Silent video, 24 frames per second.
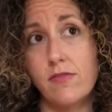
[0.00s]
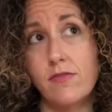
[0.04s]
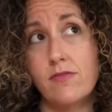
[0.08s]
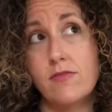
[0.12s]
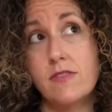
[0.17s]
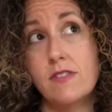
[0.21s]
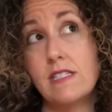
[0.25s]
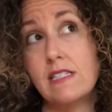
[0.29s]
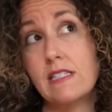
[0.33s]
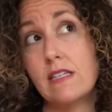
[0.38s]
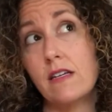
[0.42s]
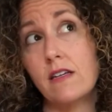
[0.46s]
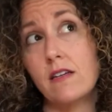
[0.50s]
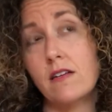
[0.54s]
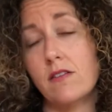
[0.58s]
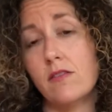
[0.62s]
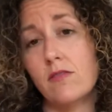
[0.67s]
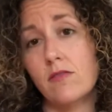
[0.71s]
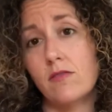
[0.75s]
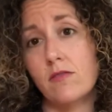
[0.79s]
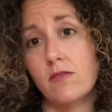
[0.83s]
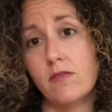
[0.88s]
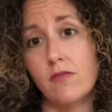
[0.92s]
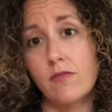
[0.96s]
sit
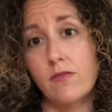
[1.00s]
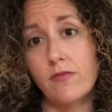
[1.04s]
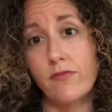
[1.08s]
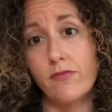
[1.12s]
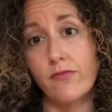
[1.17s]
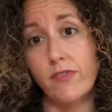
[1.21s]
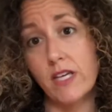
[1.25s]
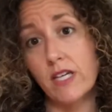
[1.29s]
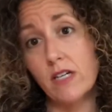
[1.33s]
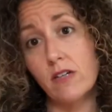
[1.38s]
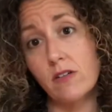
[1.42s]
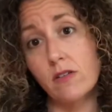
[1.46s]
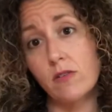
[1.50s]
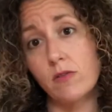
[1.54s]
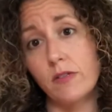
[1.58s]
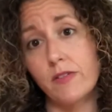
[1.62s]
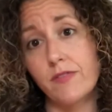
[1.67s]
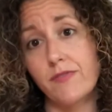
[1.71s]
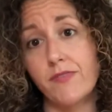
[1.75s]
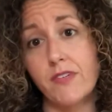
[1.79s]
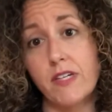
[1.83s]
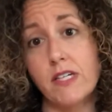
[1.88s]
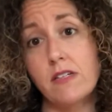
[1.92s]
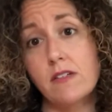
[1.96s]
and feel
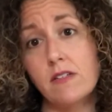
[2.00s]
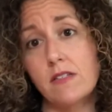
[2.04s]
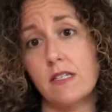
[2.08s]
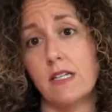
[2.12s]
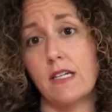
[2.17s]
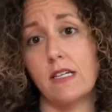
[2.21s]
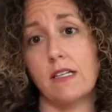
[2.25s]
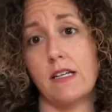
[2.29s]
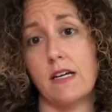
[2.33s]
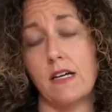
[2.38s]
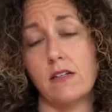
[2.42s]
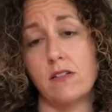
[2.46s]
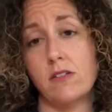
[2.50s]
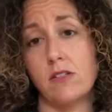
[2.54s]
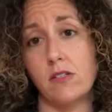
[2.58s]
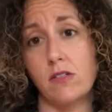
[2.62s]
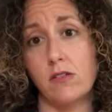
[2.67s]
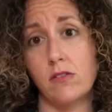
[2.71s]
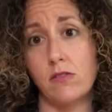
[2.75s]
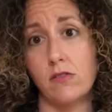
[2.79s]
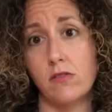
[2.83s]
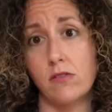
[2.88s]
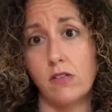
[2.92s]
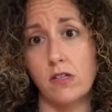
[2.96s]
what feels like that to you.
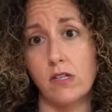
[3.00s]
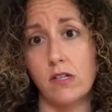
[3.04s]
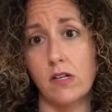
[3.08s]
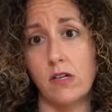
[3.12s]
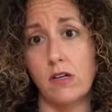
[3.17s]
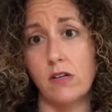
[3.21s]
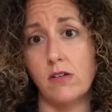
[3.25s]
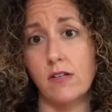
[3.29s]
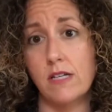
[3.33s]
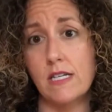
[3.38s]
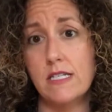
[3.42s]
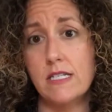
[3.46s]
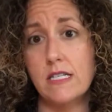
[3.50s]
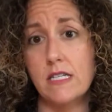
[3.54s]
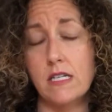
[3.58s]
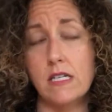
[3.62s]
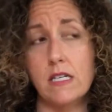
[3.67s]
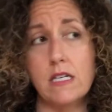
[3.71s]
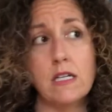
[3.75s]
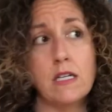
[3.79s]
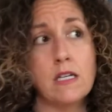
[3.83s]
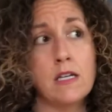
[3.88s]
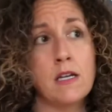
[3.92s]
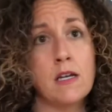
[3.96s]
You know, is
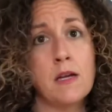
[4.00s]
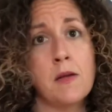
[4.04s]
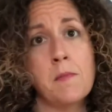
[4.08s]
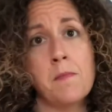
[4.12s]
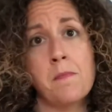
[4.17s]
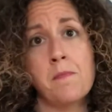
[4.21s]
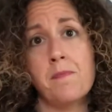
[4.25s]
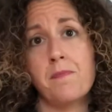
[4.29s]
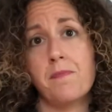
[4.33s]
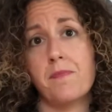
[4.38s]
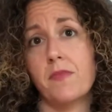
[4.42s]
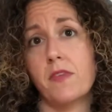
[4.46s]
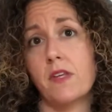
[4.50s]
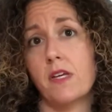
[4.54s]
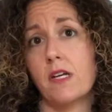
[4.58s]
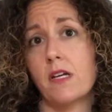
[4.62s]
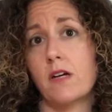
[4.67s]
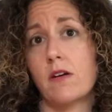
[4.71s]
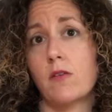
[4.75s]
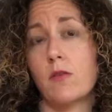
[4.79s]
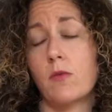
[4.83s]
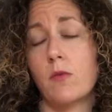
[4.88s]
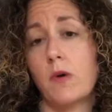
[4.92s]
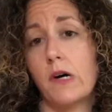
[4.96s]
it, you
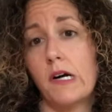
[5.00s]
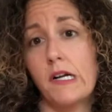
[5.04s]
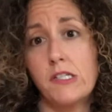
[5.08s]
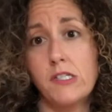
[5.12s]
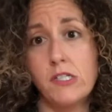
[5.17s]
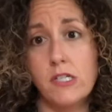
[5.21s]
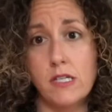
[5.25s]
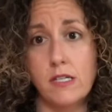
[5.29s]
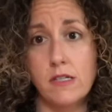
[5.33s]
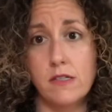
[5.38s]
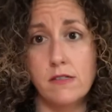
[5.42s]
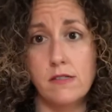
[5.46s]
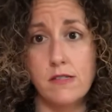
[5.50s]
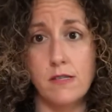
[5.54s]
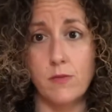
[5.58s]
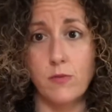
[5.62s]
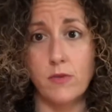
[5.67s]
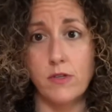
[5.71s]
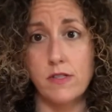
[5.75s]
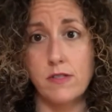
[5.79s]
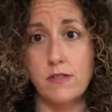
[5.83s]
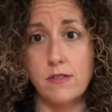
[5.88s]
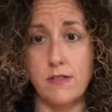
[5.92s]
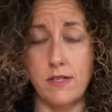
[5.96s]
know, watching
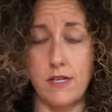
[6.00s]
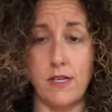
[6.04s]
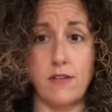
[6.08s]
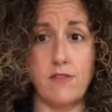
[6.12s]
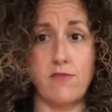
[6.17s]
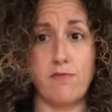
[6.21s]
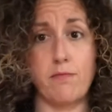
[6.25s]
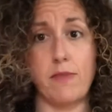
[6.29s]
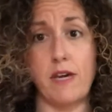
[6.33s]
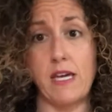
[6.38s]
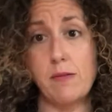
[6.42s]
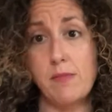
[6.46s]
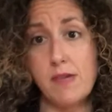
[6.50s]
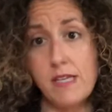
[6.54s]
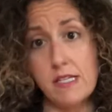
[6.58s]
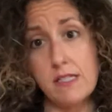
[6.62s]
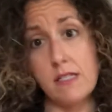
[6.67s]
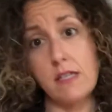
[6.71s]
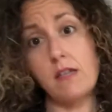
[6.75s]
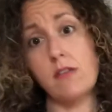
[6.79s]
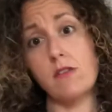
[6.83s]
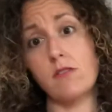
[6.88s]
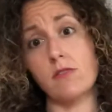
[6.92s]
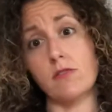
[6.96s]
someone save baby
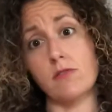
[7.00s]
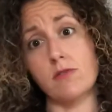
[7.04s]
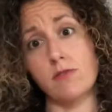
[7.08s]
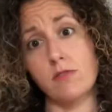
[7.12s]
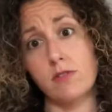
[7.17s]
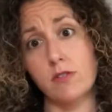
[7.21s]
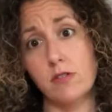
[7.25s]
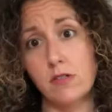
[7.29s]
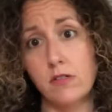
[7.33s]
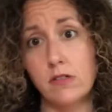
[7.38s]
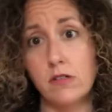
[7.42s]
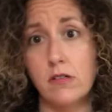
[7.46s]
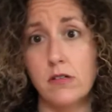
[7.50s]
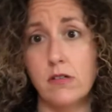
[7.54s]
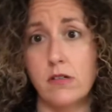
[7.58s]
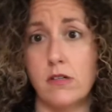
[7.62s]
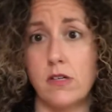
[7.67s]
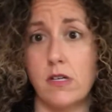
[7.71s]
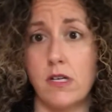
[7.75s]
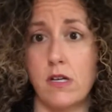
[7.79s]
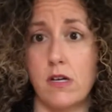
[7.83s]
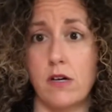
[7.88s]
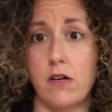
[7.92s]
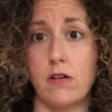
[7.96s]
seals?
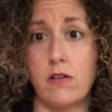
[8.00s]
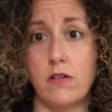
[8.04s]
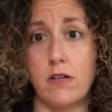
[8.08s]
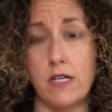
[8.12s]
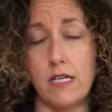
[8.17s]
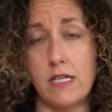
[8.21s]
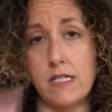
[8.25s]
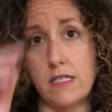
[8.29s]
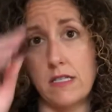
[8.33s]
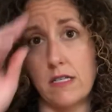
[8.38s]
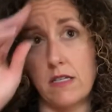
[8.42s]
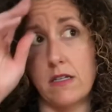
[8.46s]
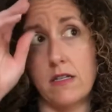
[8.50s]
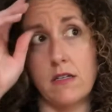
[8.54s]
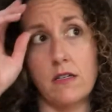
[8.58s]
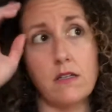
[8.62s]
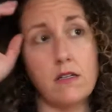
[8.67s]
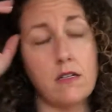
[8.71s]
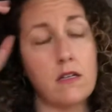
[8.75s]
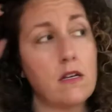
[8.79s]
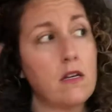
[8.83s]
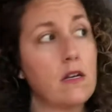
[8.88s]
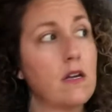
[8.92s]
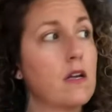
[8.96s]
You know, is it,
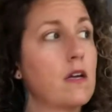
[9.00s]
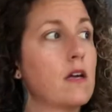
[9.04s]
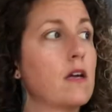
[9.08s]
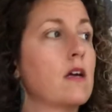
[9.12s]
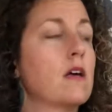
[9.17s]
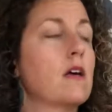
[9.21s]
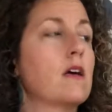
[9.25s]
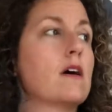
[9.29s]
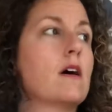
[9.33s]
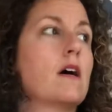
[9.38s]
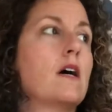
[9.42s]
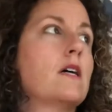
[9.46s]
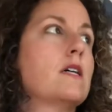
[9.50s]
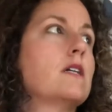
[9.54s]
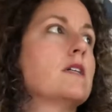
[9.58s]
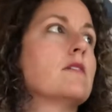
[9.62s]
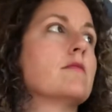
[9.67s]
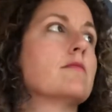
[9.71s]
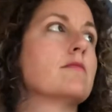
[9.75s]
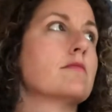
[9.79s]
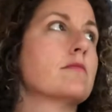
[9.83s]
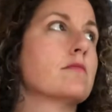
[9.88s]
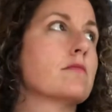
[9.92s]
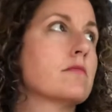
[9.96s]

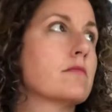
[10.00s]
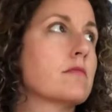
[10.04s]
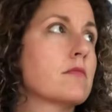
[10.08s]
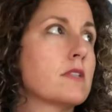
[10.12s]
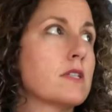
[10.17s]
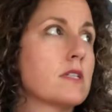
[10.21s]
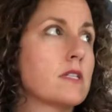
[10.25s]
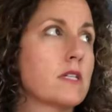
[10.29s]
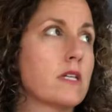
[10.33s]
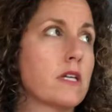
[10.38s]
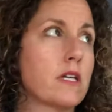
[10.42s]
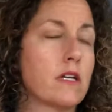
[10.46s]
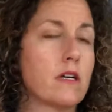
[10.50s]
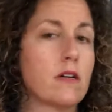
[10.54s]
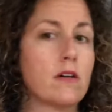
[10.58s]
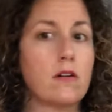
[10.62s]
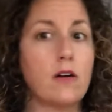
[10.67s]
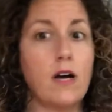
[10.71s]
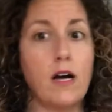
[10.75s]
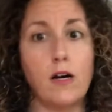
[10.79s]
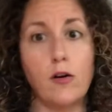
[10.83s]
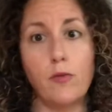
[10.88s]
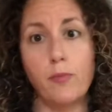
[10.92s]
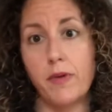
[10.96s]
you know,
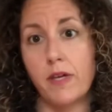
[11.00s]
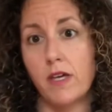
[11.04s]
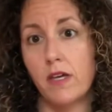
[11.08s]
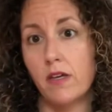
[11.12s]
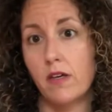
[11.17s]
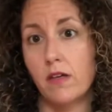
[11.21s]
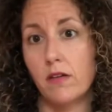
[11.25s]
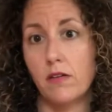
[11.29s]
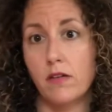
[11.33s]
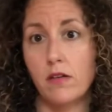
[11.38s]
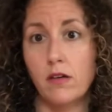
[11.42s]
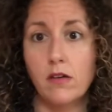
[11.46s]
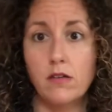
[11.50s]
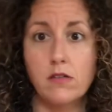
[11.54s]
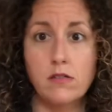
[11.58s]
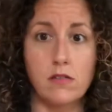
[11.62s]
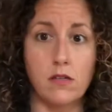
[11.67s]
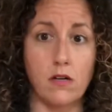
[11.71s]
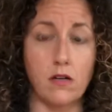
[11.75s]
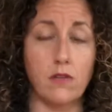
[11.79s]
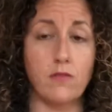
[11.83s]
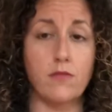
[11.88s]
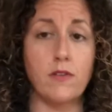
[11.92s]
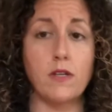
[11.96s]
helping
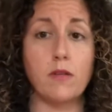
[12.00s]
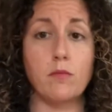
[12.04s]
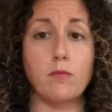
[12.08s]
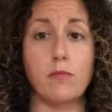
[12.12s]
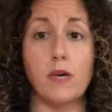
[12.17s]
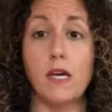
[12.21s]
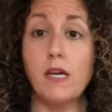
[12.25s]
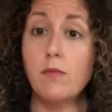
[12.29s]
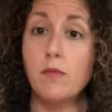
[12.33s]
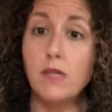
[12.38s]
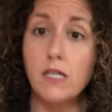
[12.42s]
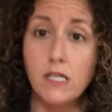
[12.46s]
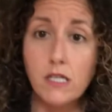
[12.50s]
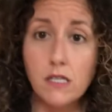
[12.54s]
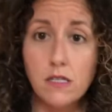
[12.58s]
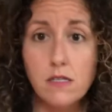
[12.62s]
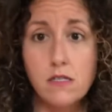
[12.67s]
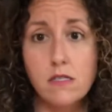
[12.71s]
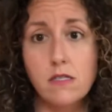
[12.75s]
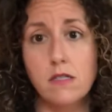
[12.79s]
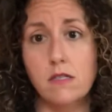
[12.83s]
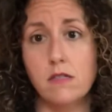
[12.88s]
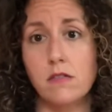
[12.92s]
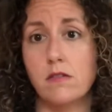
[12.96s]
starving
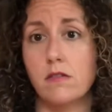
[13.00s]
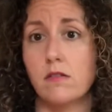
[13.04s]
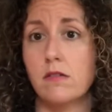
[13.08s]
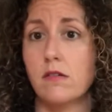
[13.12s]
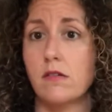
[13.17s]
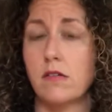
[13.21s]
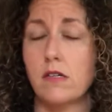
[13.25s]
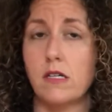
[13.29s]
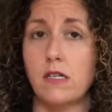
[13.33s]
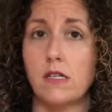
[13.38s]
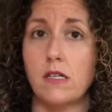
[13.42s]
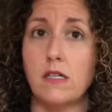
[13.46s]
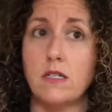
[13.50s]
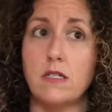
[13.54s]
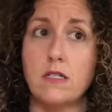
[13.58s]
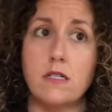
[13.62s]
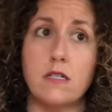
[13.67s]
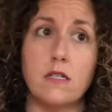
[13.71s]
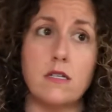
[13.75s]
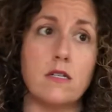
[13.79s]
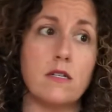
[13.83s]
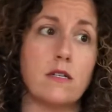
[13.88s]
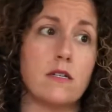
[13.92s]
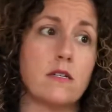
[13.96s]
babies? Is
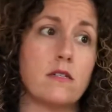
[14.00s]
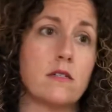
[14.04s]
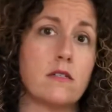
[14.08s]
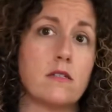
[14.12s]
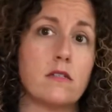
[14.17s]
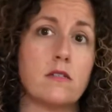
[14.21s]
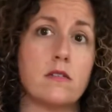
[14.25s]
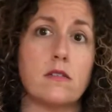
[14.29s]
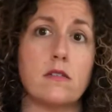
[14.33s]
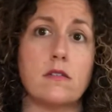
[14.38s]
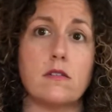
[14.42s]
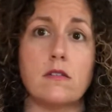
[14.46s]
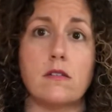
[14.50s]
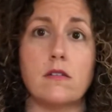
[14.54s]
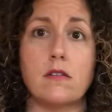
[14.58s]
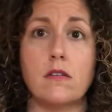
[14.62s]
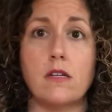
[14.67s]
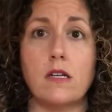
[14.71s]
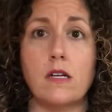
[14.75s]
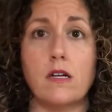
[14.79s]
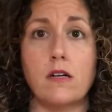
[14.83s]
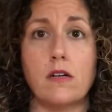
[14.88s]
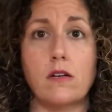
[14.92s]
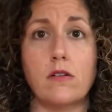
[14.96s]
it, you
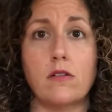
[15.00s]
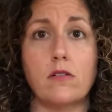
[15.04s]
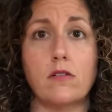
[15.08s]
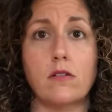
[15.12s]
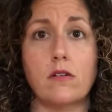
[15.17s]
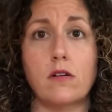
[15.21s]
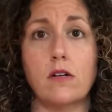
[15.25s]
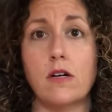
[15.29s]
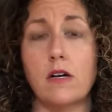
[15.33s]
know,